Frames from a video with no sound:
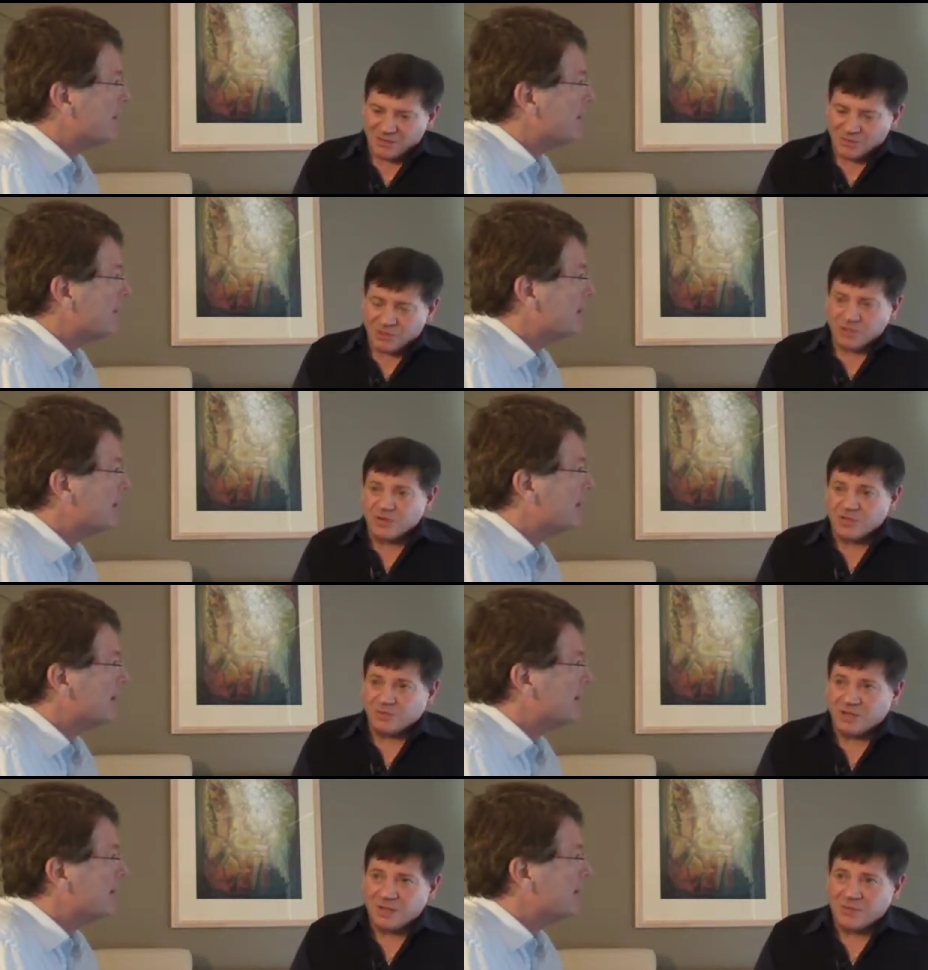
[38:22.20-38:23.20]
Speaker 1: was two reasons we
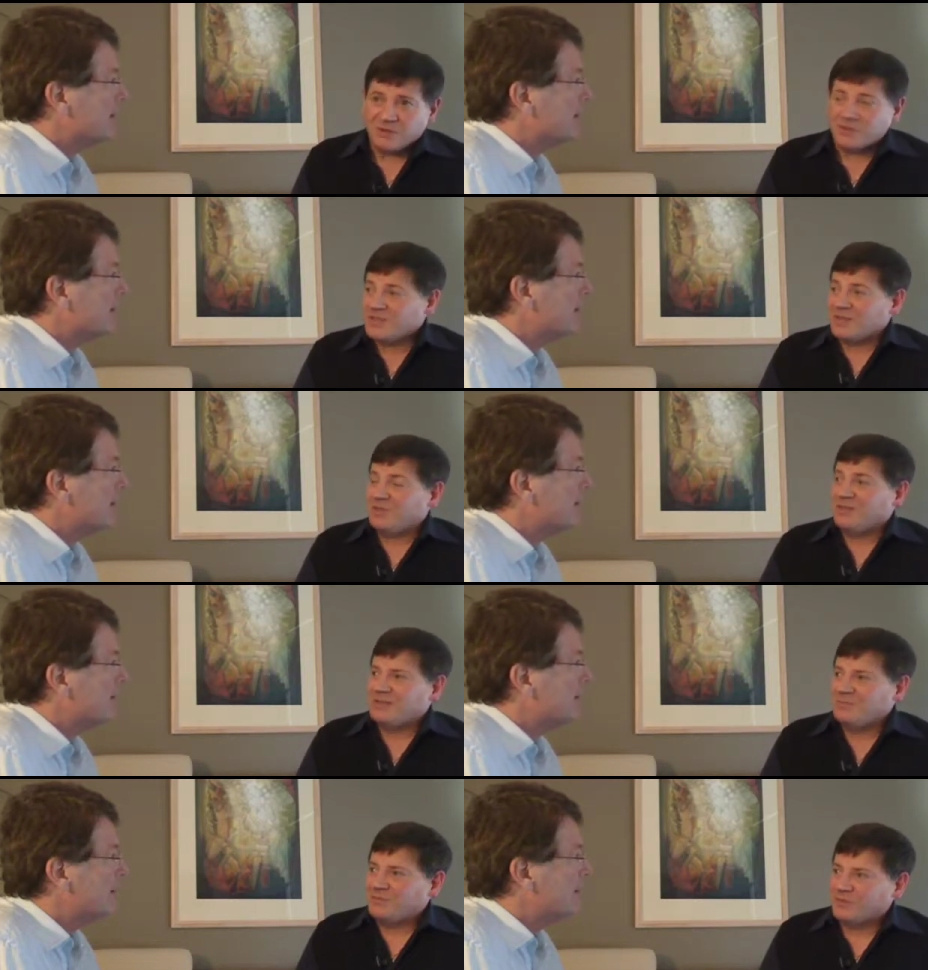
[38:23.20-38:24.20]
did that. One is because it hadn't been done
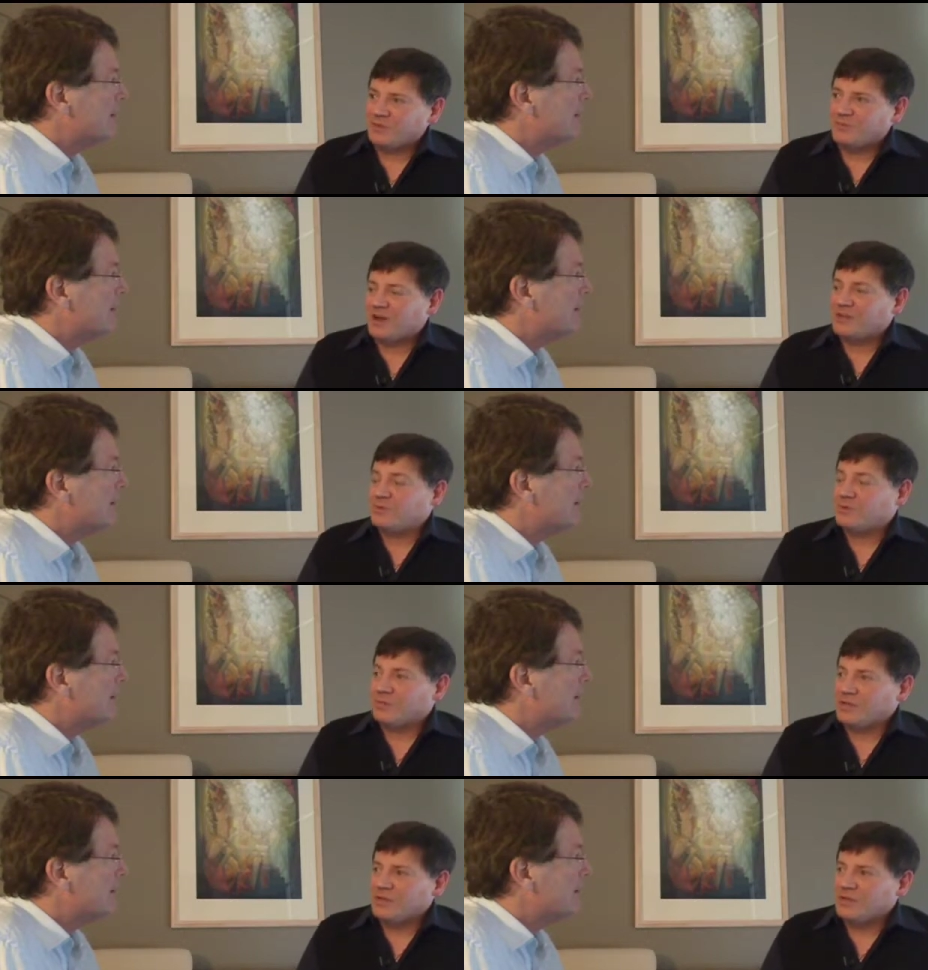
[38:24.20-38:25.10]
before, as far as we were aware,